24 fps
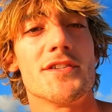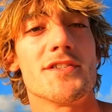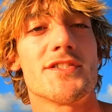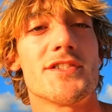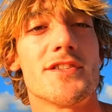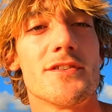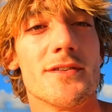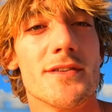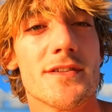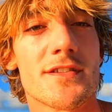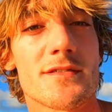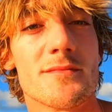we're
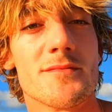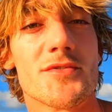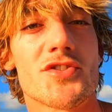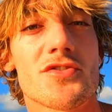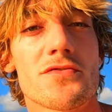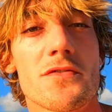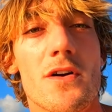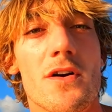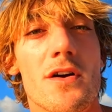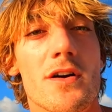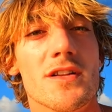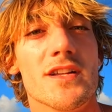just doing some
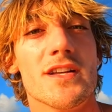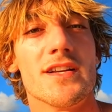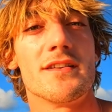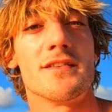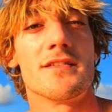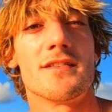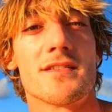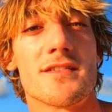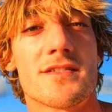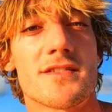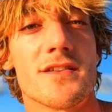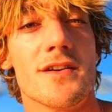
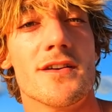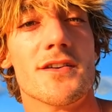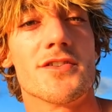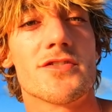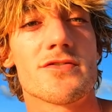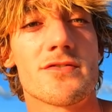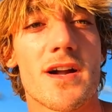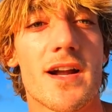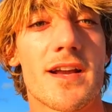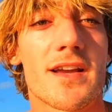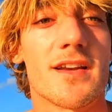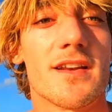trawling, so
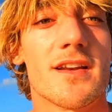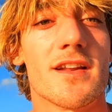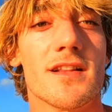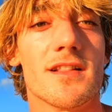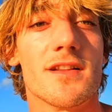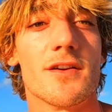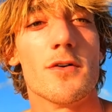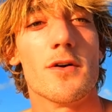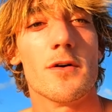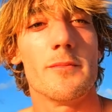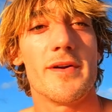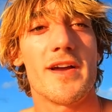dragging a
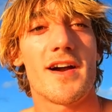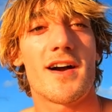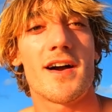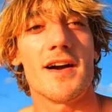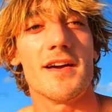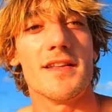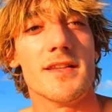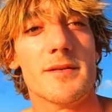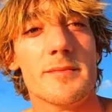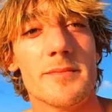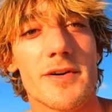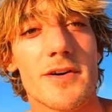lure
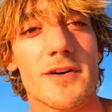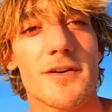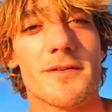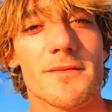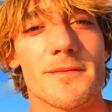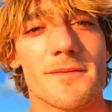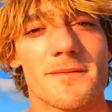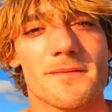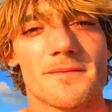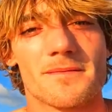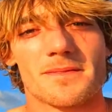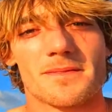behind the boat.